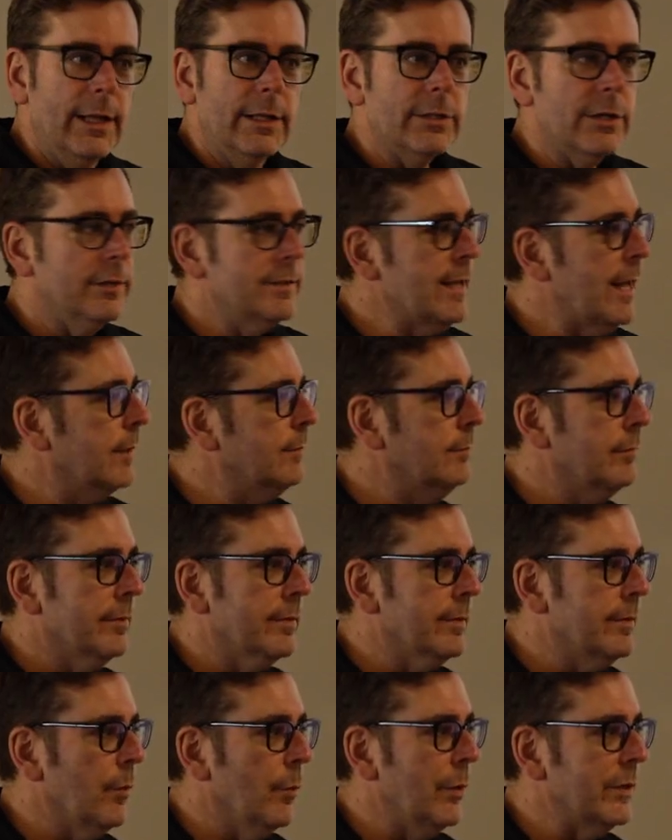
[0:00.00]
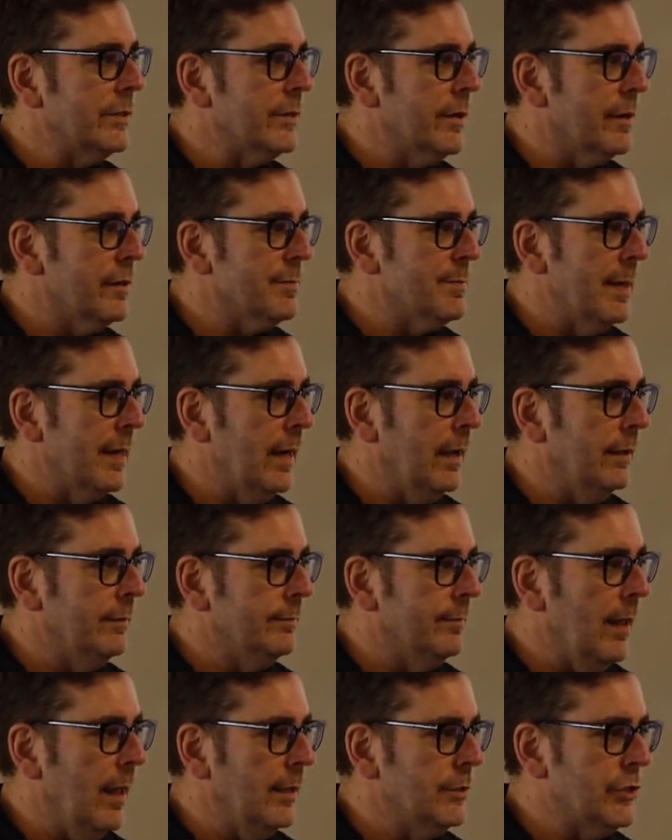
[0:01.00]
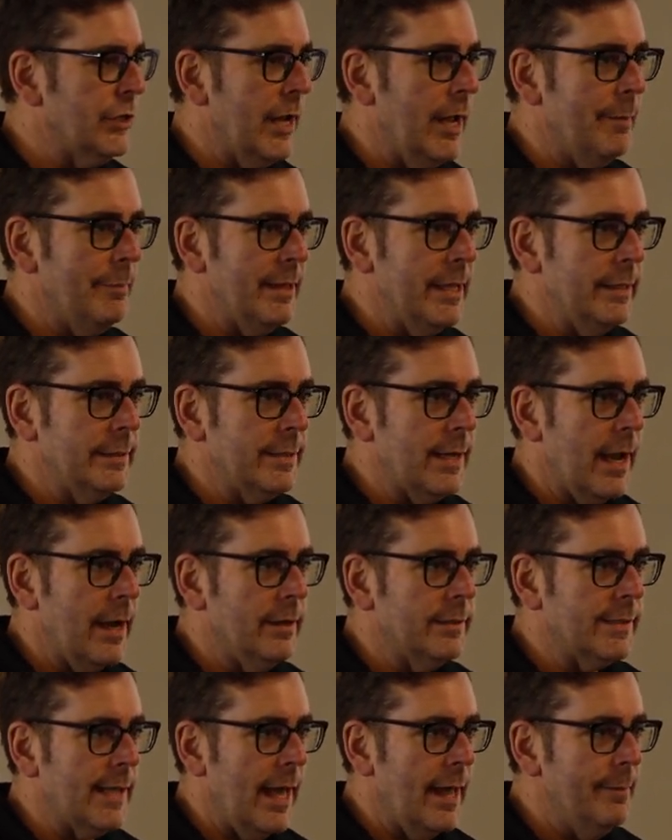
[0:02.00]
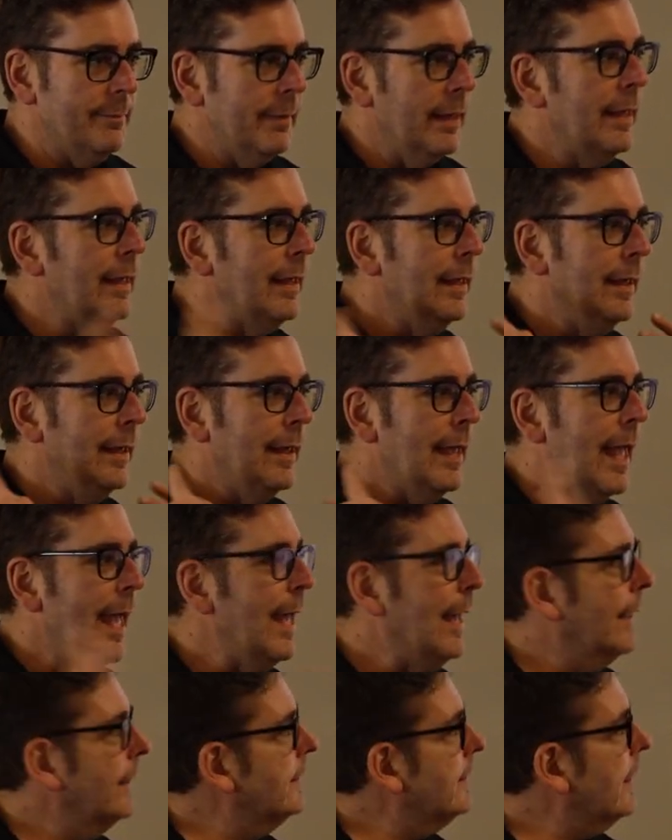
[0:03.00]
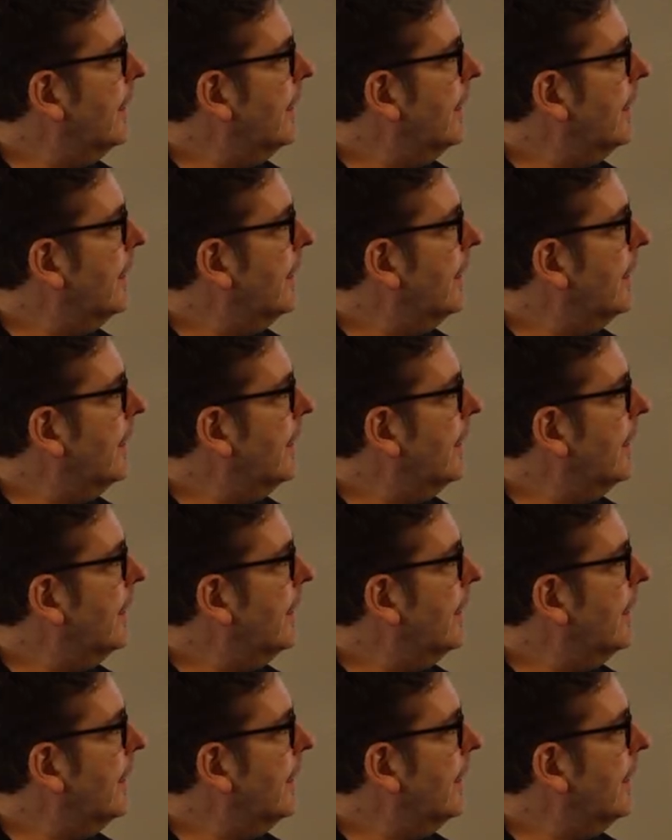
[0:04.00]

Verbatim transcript: Turns out the wizard has been a, a sham the entire time, and